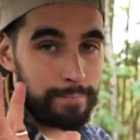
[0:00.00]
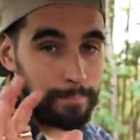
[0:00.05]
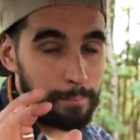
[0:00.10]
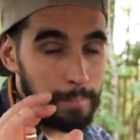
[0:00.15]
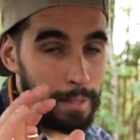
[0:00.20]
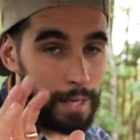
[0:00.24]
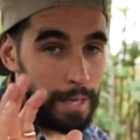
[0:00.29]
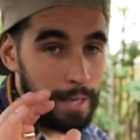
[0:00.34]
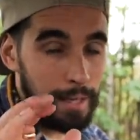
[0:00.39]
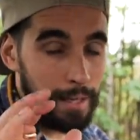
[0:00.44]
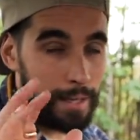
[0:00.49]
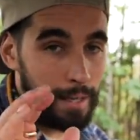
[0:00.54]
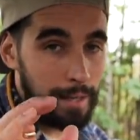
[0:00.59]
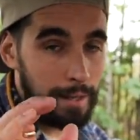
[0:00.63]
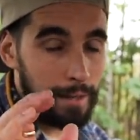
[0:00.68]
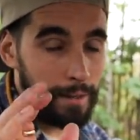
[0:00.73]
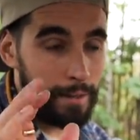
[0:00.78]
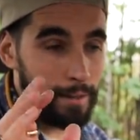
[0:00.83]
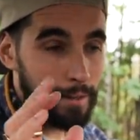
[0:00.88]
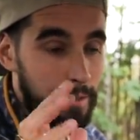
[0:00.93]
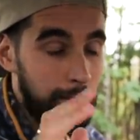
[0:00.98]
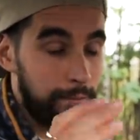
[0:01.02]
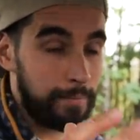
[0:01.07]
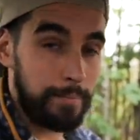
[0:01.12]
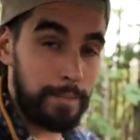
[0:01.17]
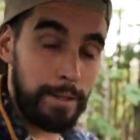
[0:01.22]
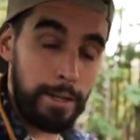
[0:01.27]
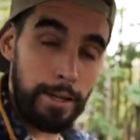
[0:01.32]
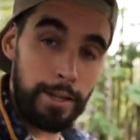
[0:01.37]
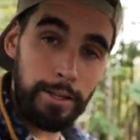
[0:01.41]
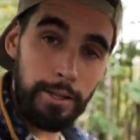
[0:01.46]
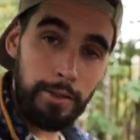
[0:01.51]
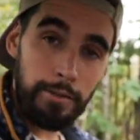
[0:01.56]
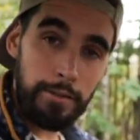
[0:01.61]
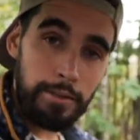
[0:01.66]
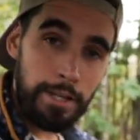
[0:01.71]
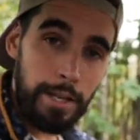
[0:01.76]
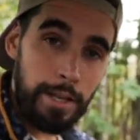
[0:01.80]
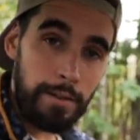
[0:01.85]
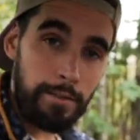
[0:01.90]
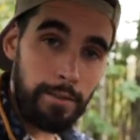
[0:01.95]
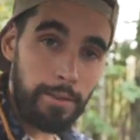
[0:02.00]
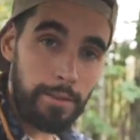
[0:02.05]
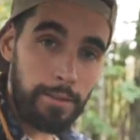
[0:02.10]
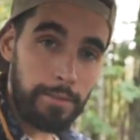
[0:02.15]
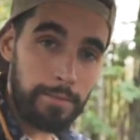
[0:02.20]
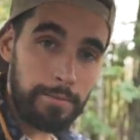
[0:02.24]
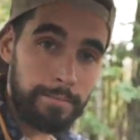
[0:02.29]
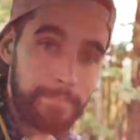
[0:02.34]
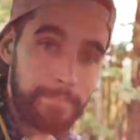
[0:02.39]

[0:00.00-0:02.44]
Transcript: Bye Gator. Hello General.